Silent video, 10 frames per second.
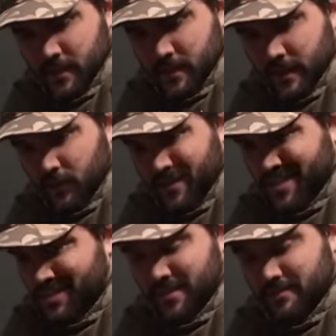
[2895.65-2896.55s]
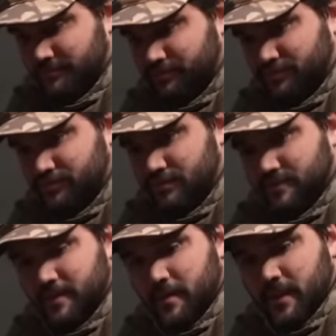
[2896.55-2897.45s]
That only took
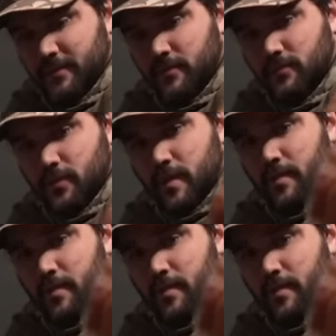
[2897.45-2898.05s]
maybe like three